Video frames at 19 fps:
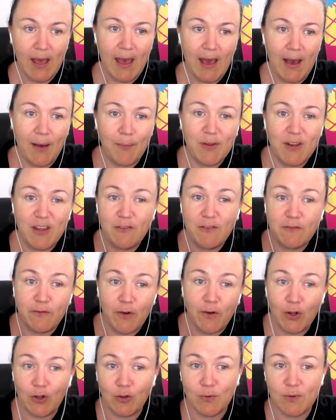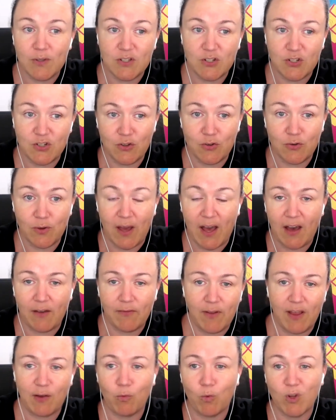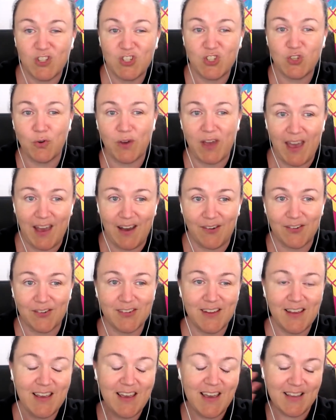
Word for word: How many followers do you have? Like, what's your count?